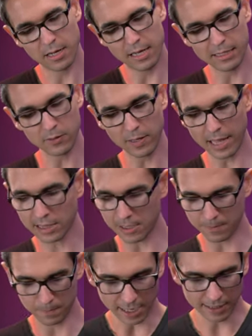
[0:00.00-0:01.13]
Uh, so I like
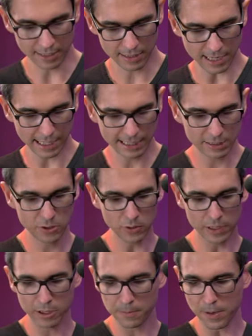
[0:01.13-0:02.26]
them. I think that I need to do
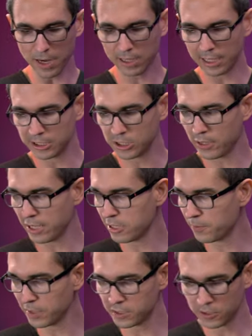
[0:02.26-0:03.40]
another pocket light showdown here
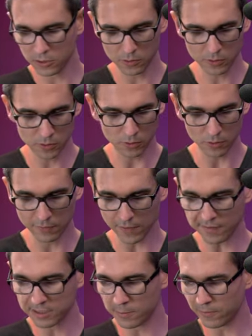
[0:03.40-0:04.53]
pretty soon to
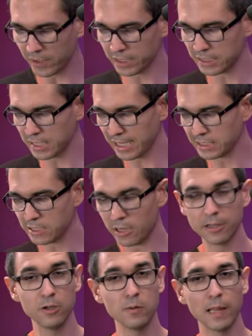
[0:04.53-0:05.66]
involve some of all these lights and all
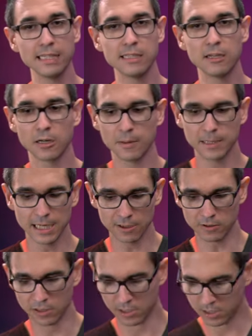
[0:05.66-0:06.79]
the new lights that are coming
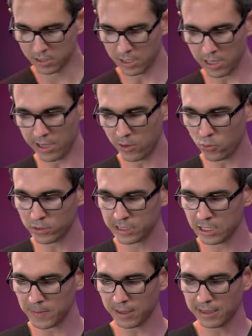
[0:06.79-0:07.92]
out. Uh, we'll
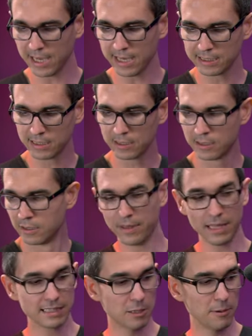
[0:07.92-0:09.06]
see about that.
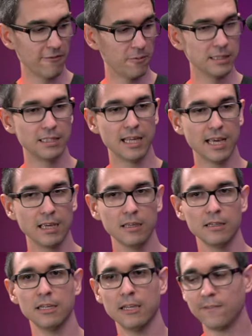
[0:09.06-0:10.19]
That's going to be it for me today.
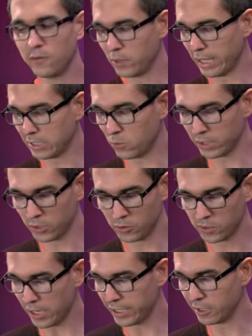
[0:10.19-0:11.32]
And if you liked what you
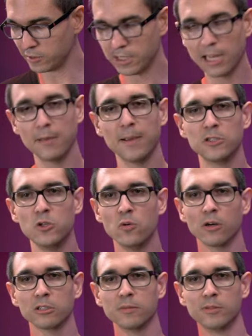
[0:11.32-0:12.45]
saw here today, make sure you
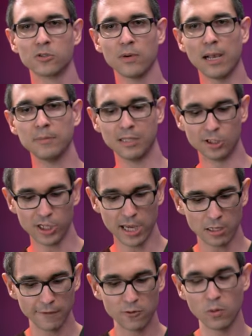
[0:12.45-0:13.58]
are subscribed to the
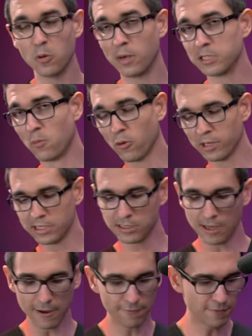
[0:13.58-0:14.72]
channel if you want to watch more of this
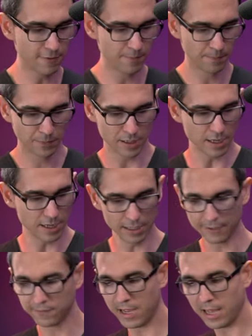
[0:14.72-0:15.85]
stuff. Uh,
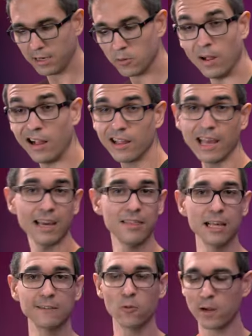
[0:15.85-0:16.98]
if not, well, hey,
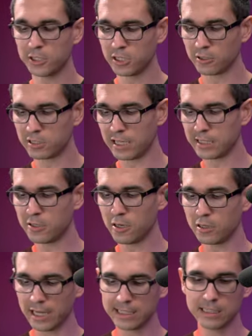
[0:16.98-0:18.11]
thanks for watching. There's links to all
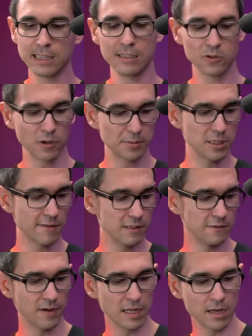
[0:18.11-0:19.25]
the lights in the description of
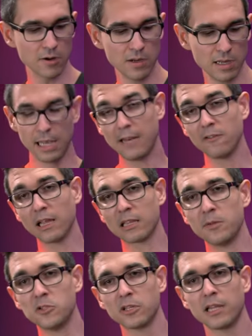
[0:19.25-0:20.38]
this video. And if you like the
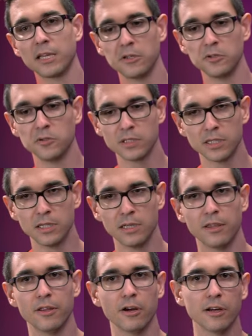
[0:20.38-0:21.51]
music that I used,
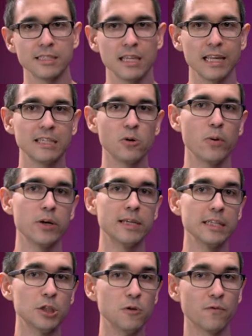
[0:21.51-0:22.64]
there is a link to where you can
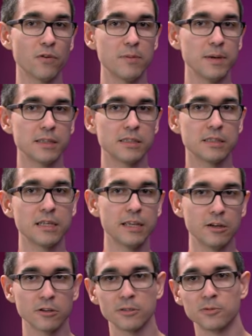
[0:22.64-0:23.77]
get two free months
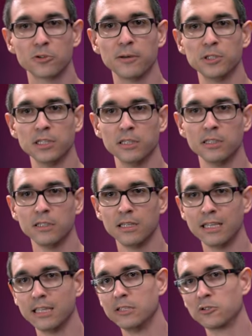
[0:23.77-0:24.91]
in your subscription
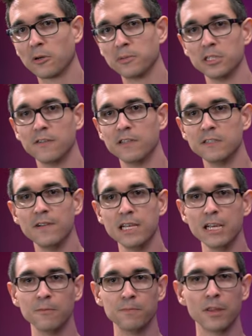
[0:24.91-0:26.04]
in the description of this
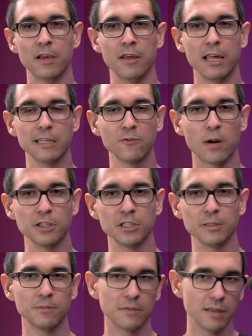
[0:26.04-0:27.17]
video. Thanks for
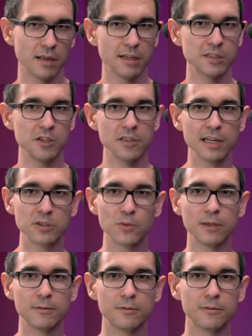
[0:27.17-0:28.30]
watching. I'll see you in the next
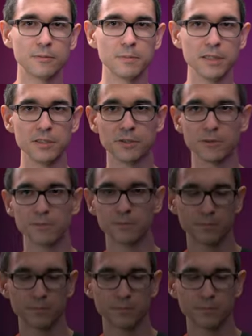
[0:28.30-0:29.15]
one. Peace.